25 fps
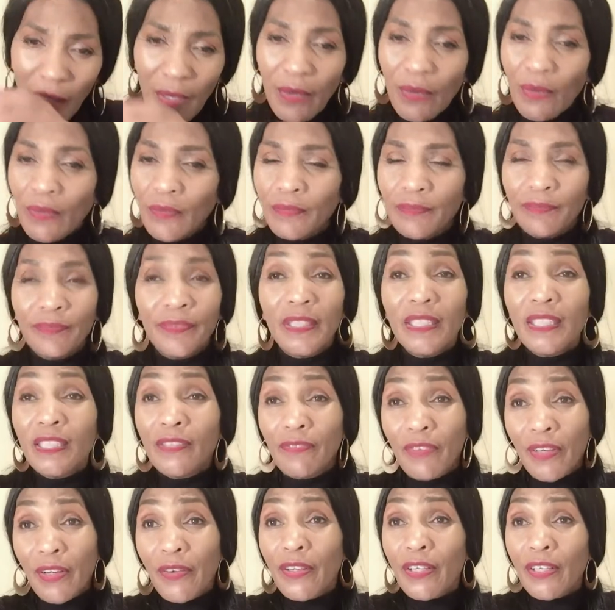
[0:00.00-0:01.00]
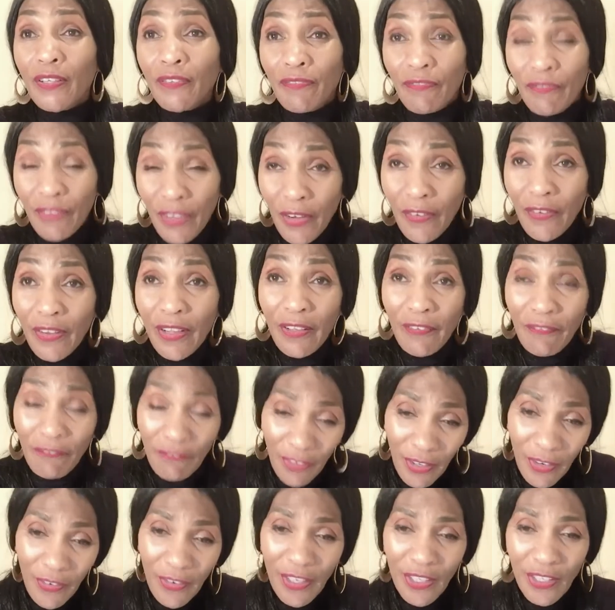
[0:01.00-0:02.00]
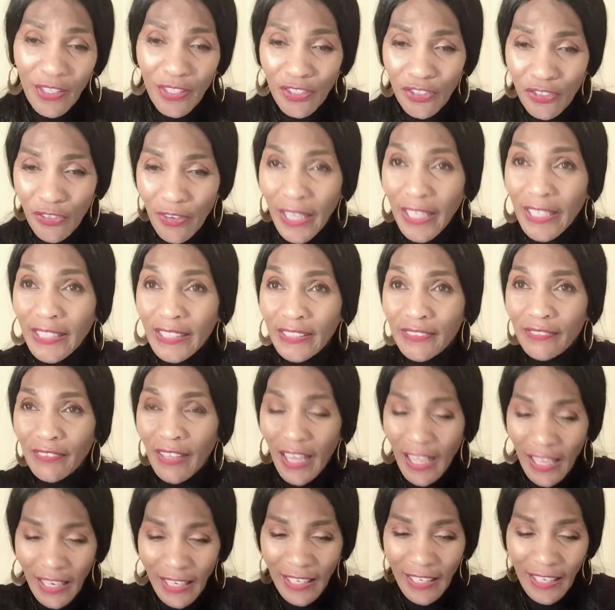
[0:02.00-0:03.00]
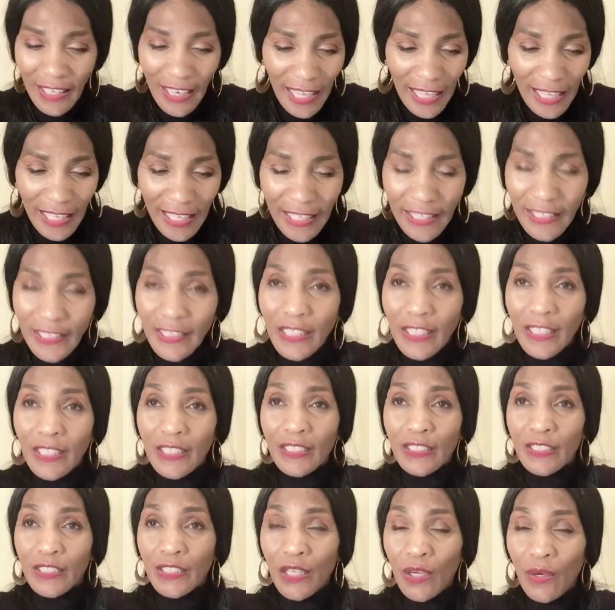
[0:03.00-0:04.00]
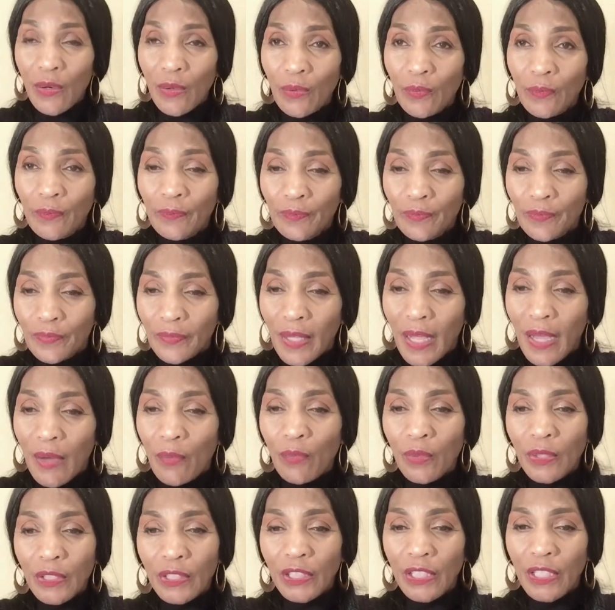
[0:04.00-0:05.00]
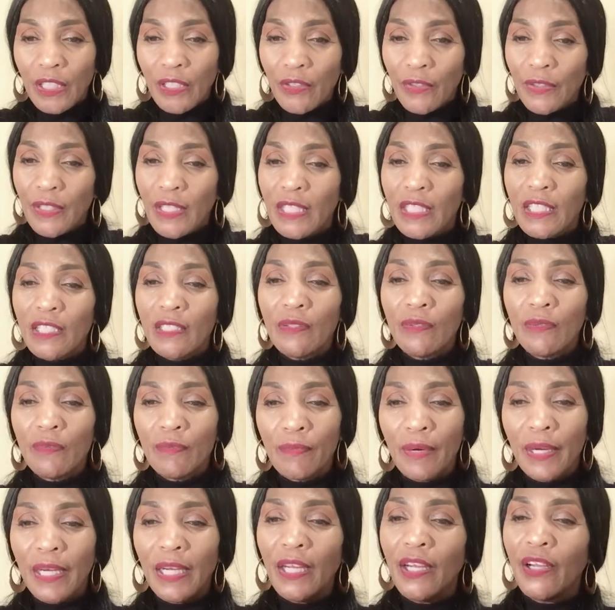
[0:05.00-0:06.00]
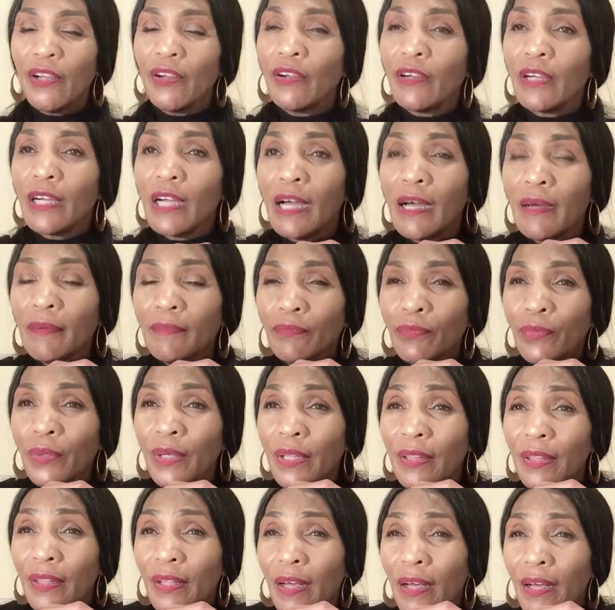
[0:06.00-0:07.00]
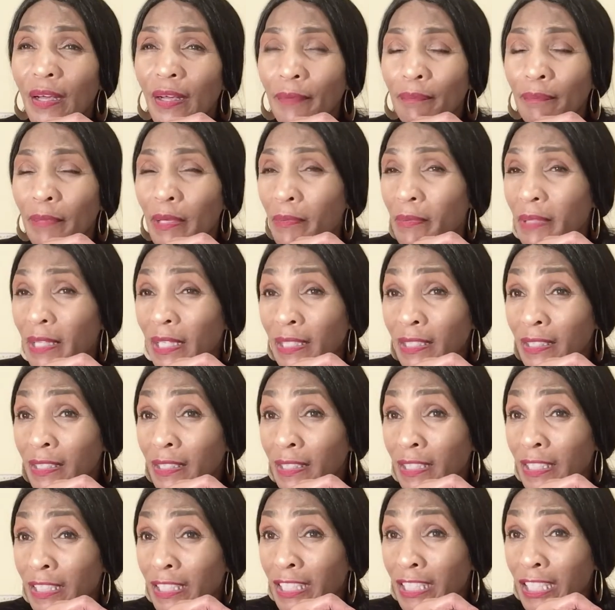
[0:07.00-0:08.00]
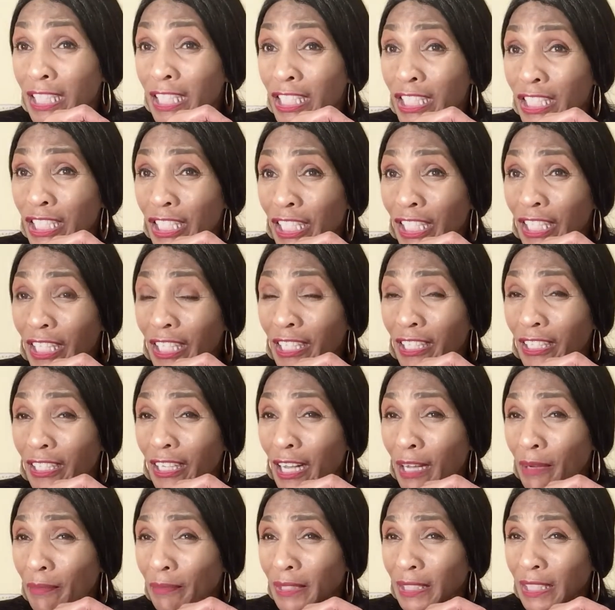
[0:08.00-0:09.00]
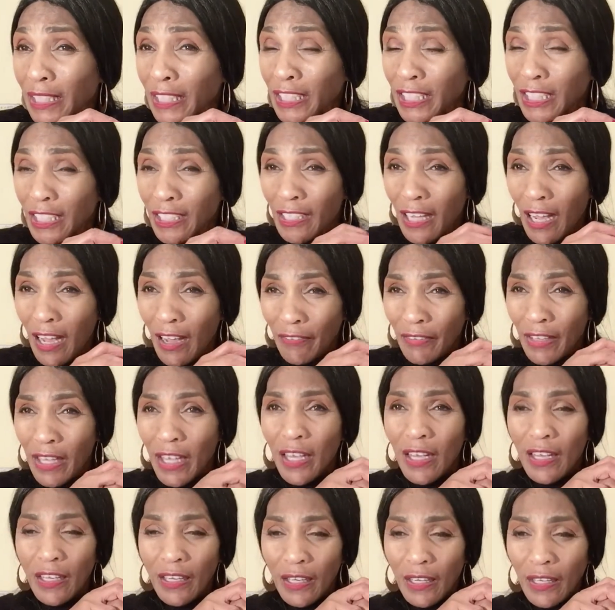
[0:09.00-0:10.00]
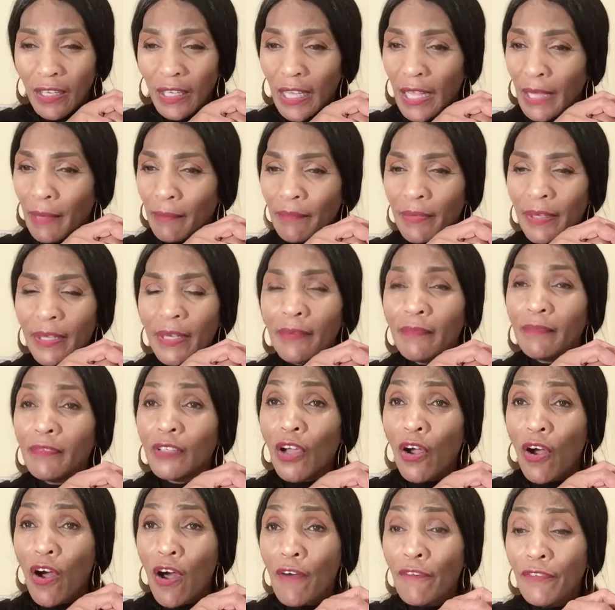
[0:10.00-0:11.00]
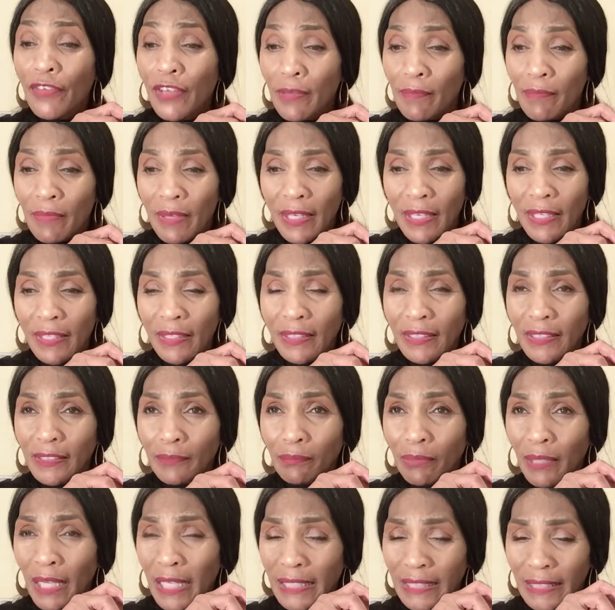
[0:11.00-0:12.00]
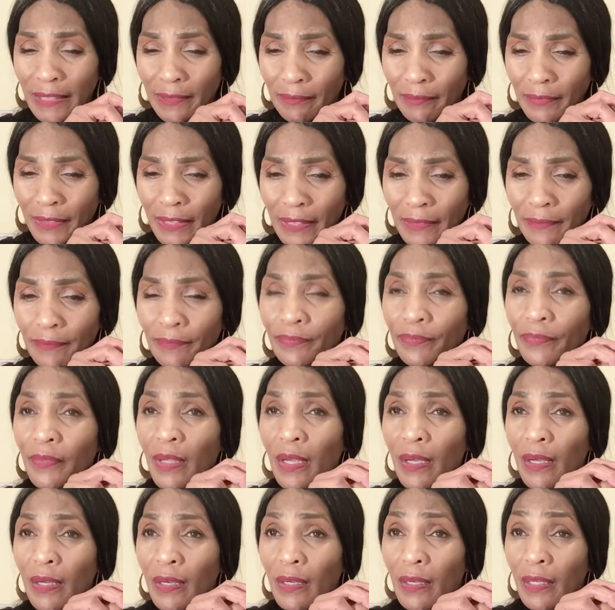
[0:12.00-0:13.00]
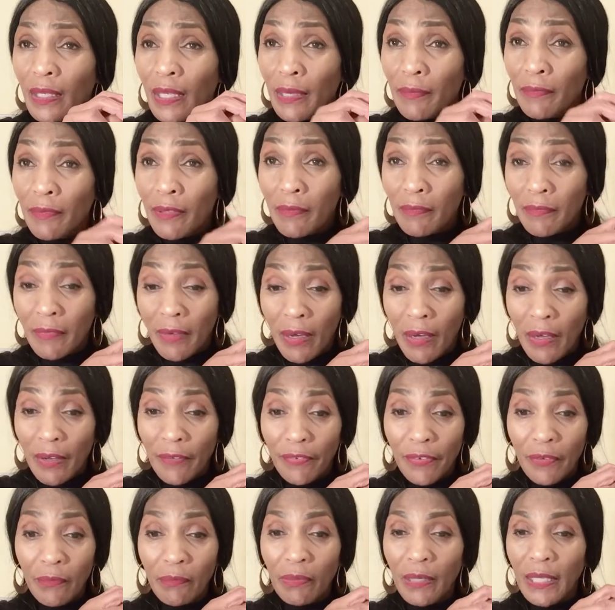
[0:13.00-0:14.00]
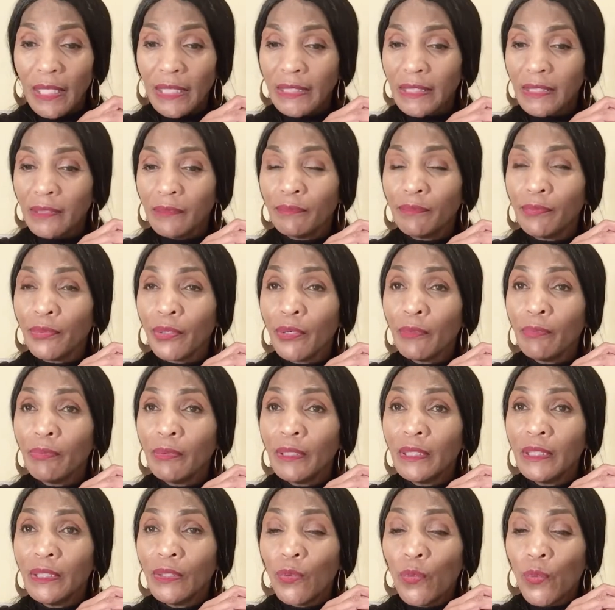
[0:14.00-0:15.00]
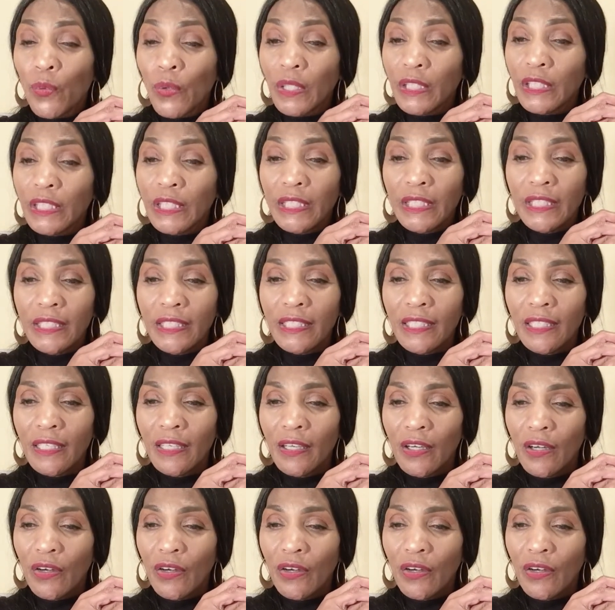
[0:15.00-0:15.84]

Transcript: oh, it's very, very, very attractive. I like it. So I want you to know that this one right here come with, uh, maybe that's the distinction in it, a combination of Colombian coffee beans, blossoms, Colombian coffee blossom, purple orchids,